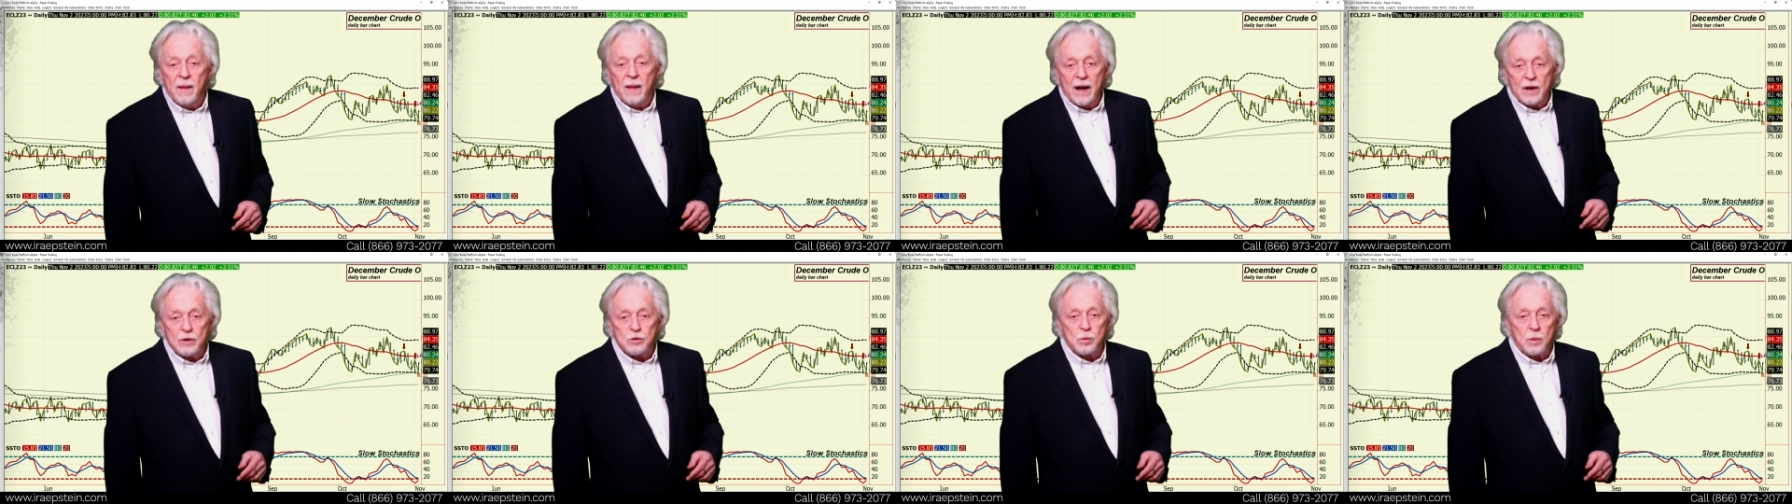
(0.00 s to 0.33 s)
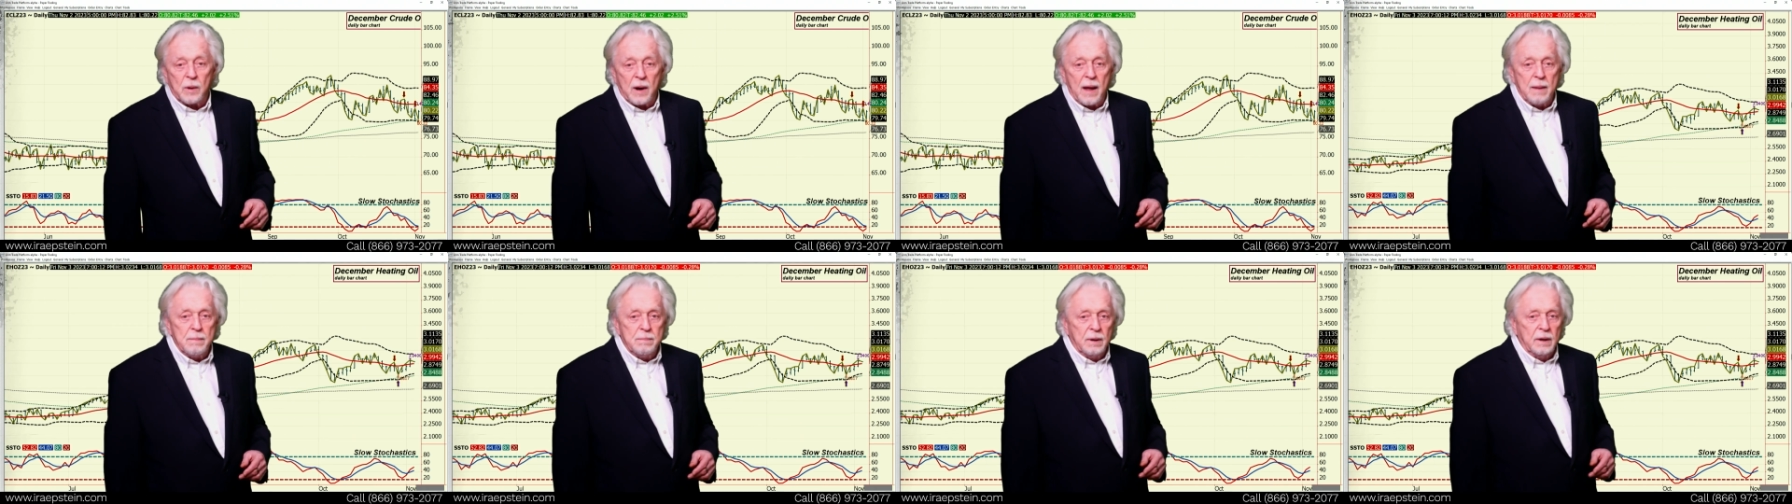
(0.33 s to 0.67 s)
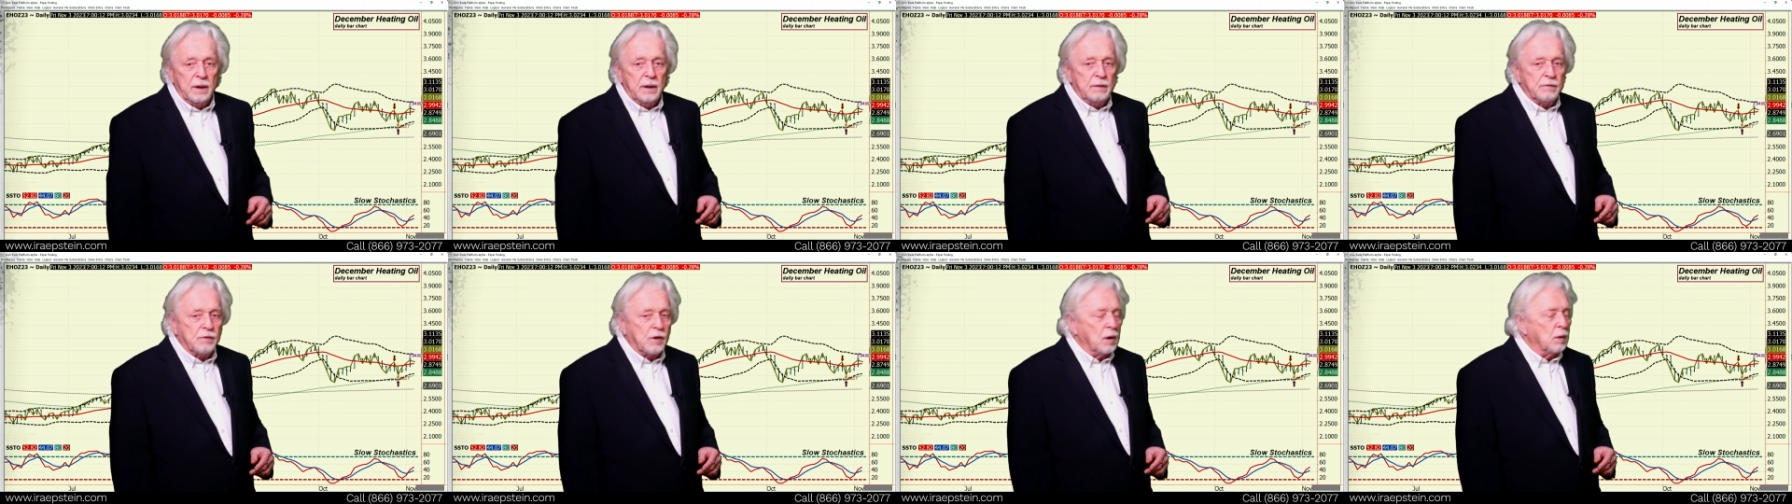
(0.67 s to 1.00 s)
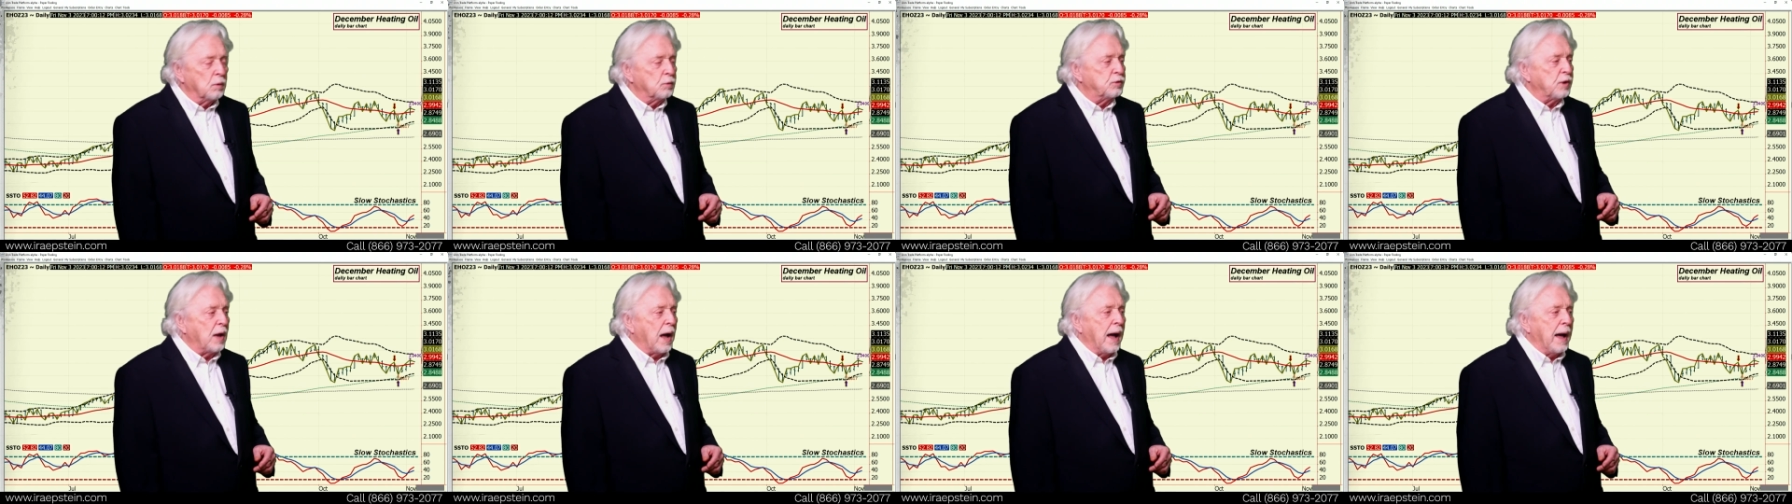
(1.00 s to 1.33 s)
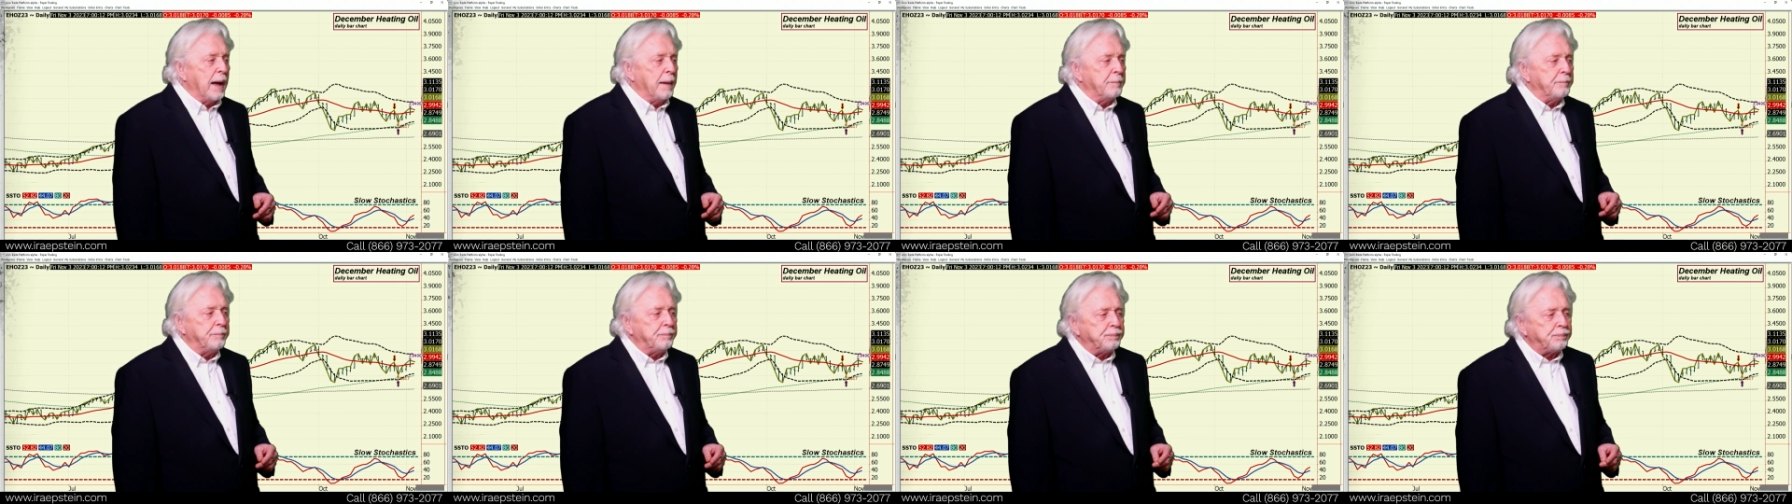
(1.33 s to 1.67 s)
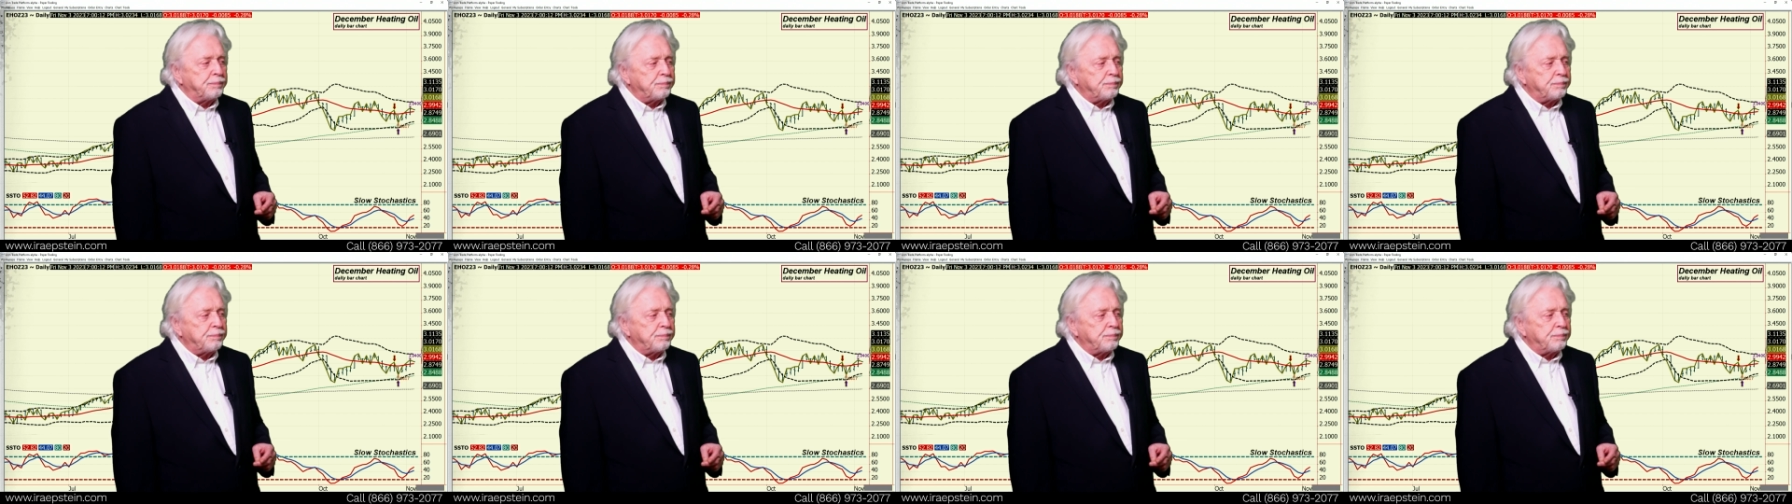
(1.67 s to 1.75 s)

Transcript: That's what I believe goes on.